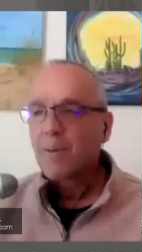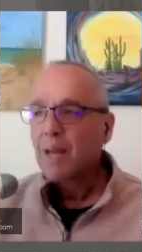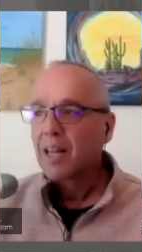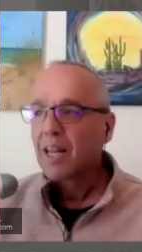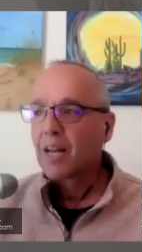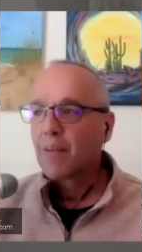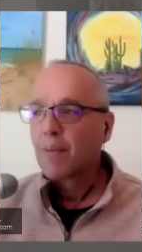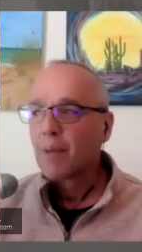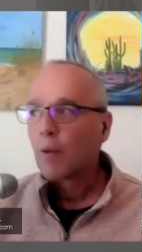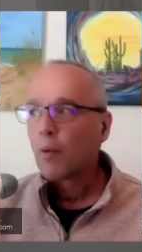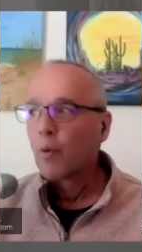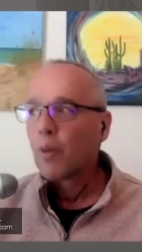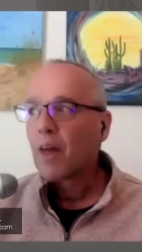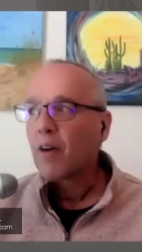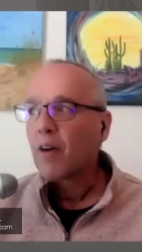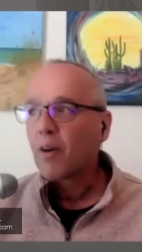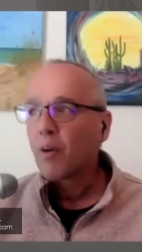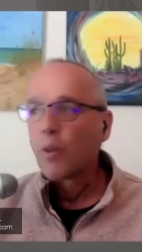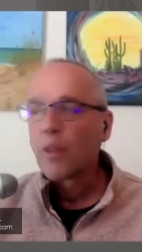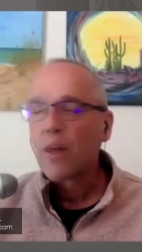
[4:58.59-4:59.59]
me a little bit,
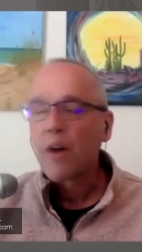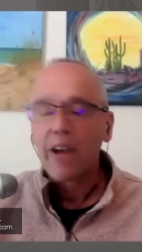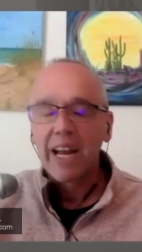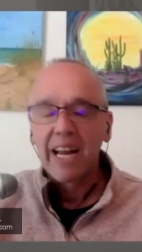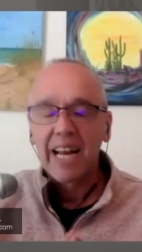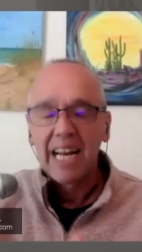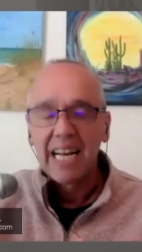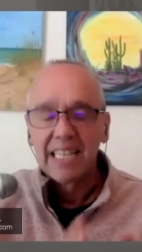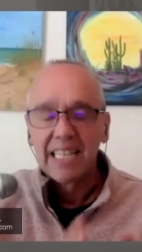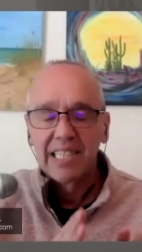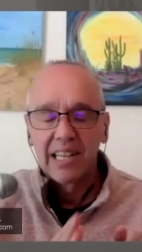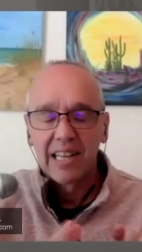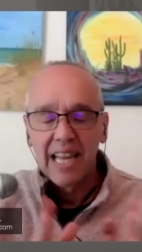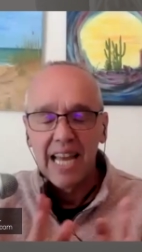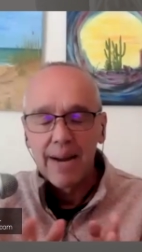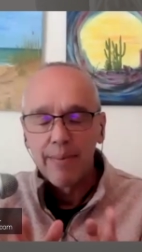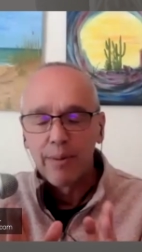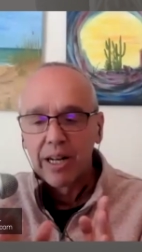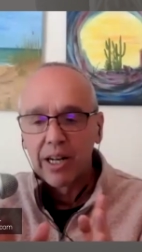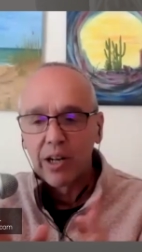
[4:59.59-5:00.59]
without without getting into
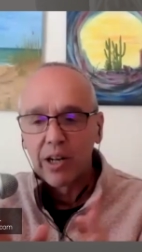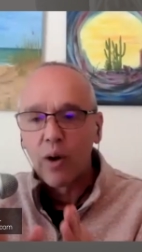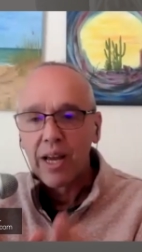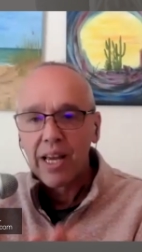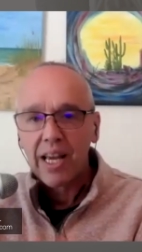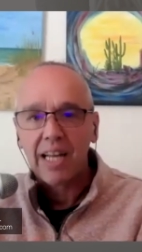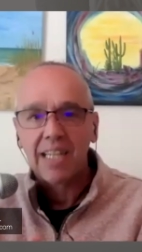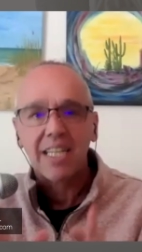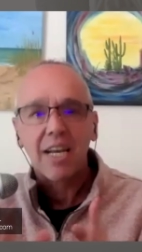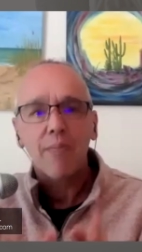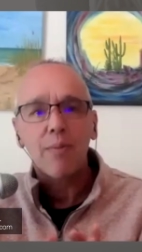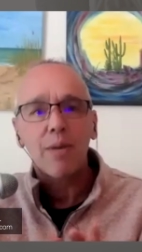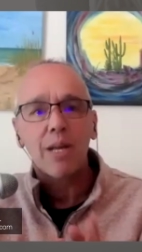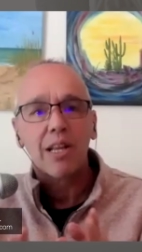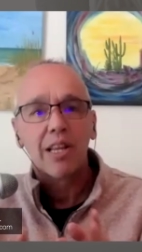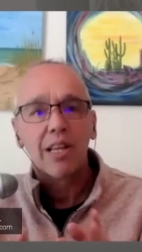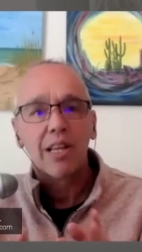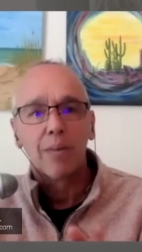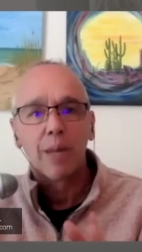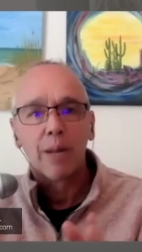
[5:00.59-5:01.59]
Laminin quite yet, tell me a
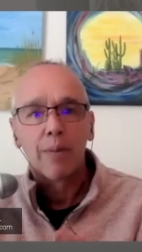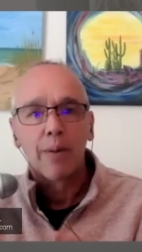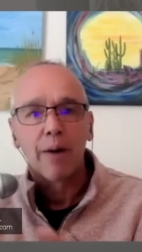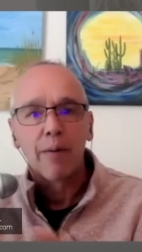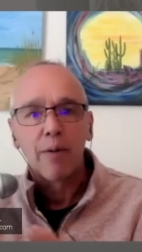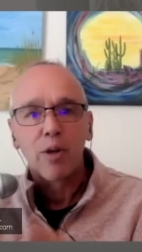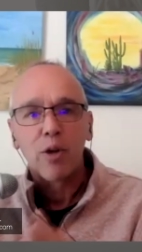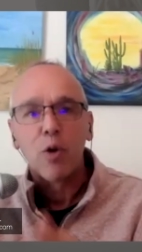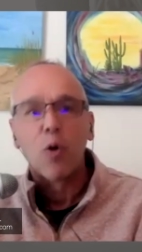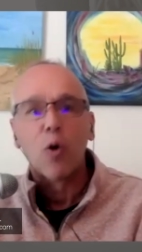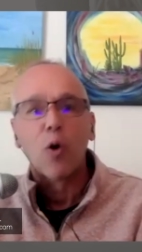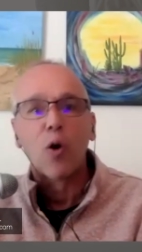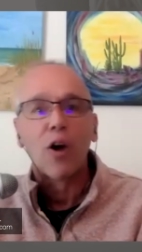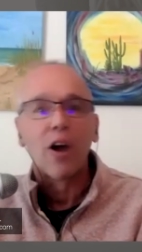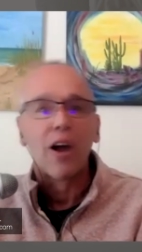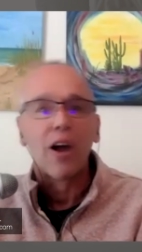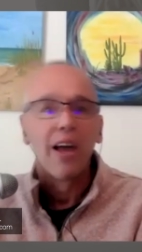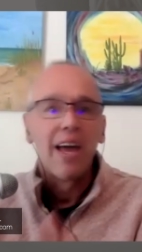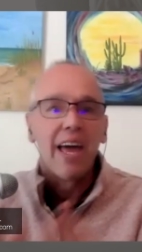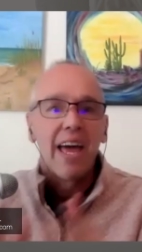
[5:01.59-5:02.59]
little bit about
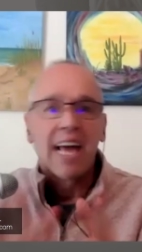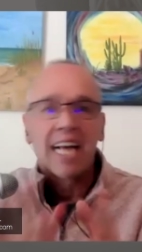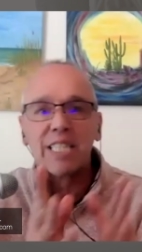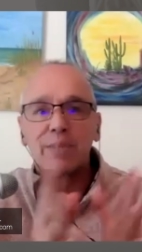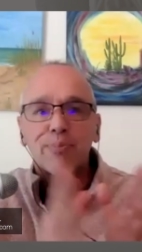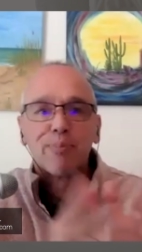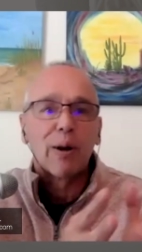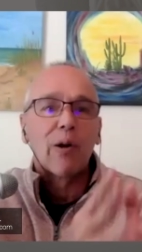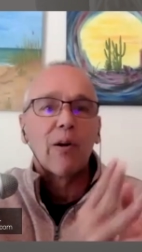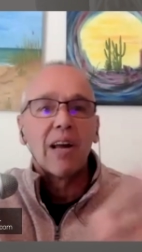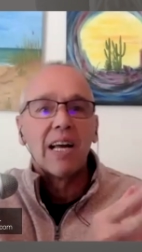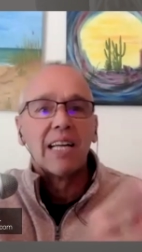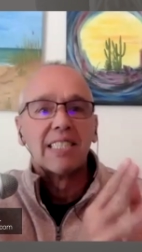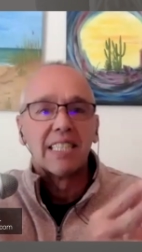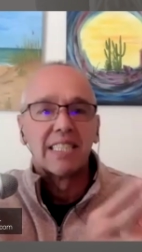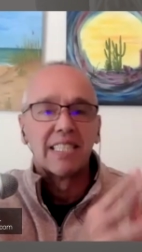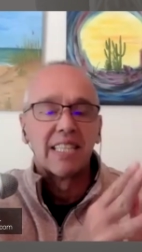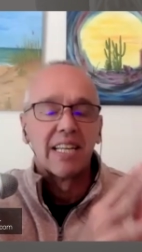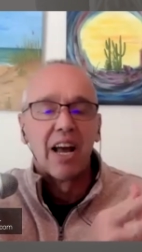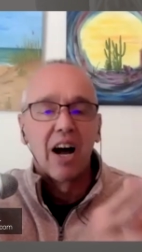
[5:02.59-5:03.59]
your
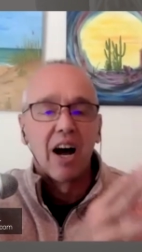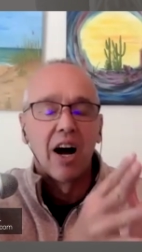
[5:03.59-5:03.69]
experience as an